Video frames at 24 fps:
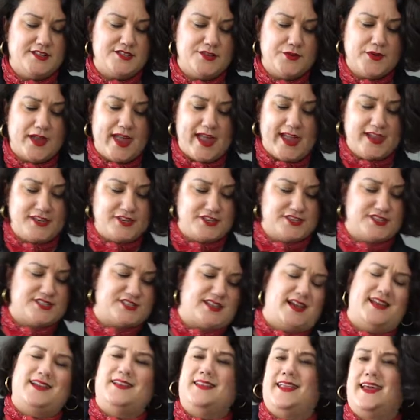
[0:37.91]
And it's okay to
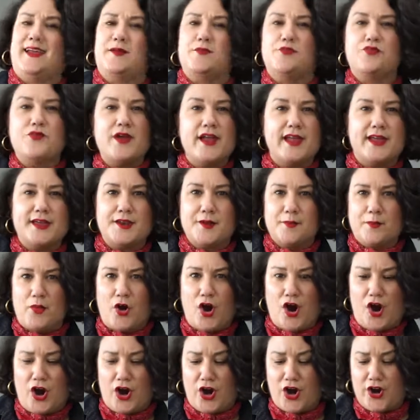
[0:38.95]
just kind of like break it
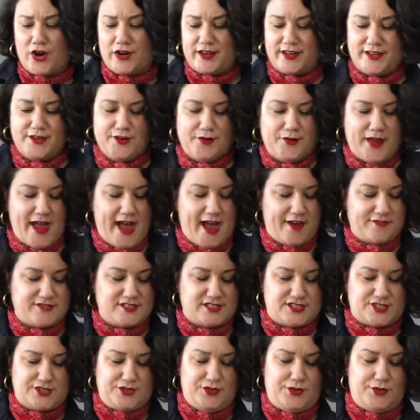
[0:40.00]
apart. You don't
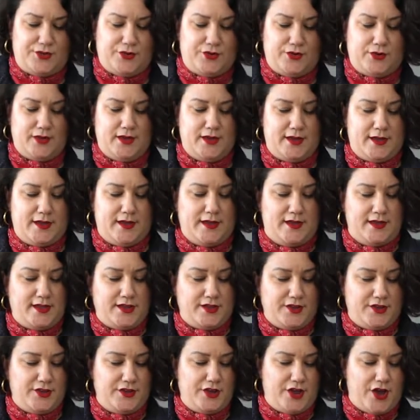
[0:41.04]
have to,
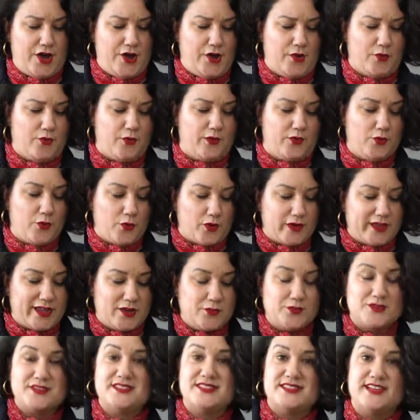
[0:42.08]
you know, when
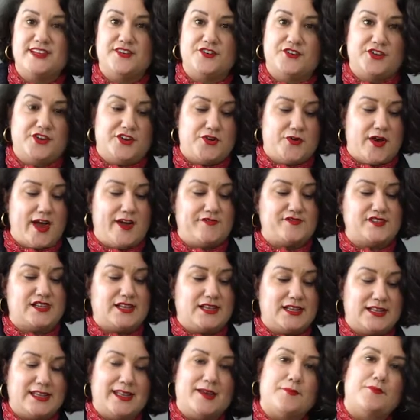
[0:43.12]
working with cedar, you don't have
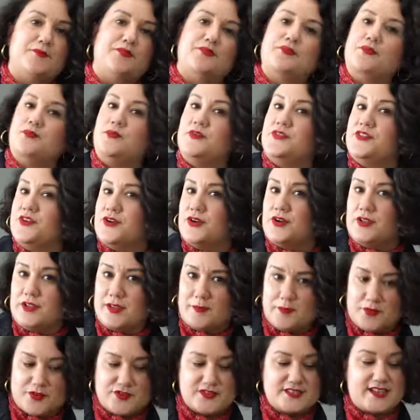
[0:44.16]
to clip with your
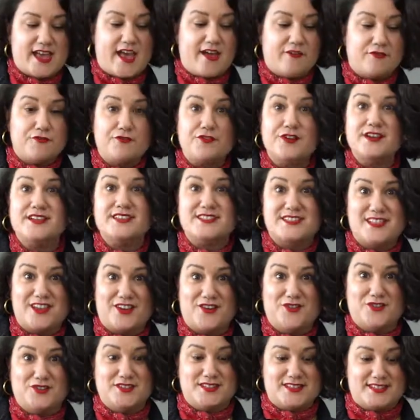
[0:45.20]
clippers every
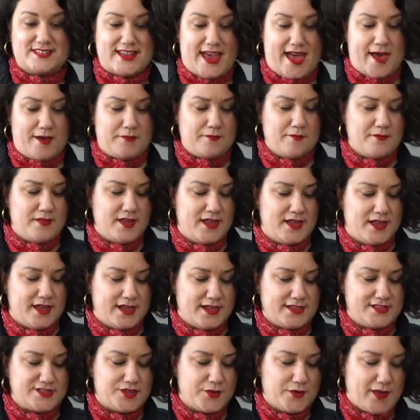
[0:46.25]
single stem.
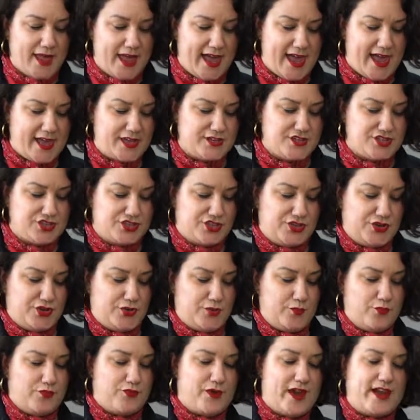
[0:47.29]
It's okay
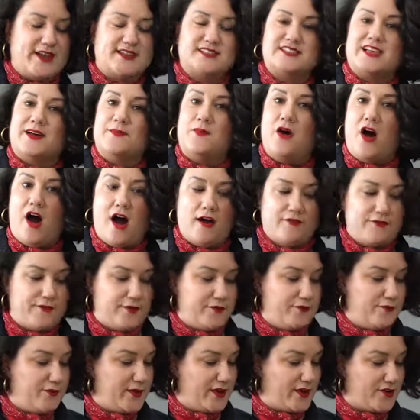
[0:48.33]
to break some
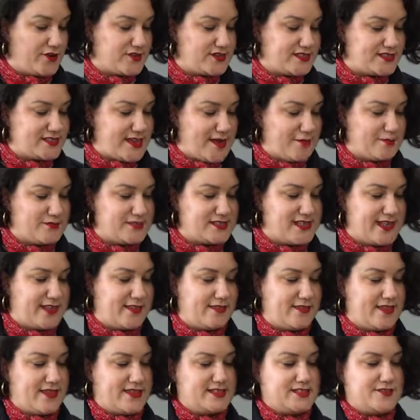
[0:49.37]
off of bigger stems
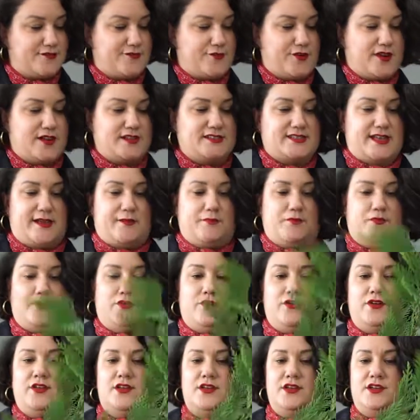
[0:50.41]
like this, for
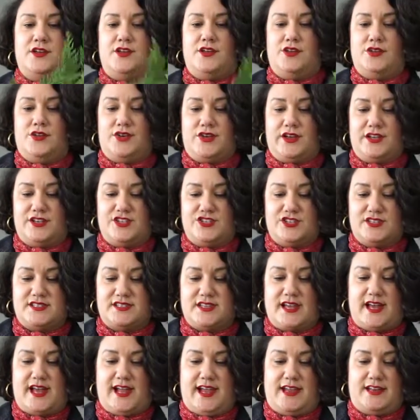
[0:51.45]
example. You can
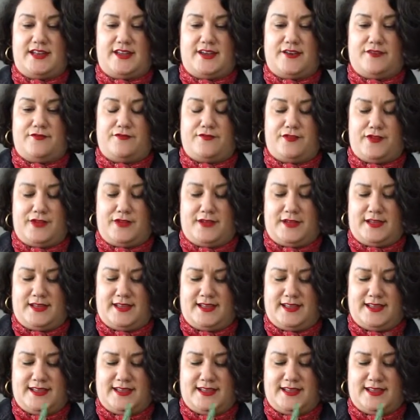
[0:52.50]
just kind of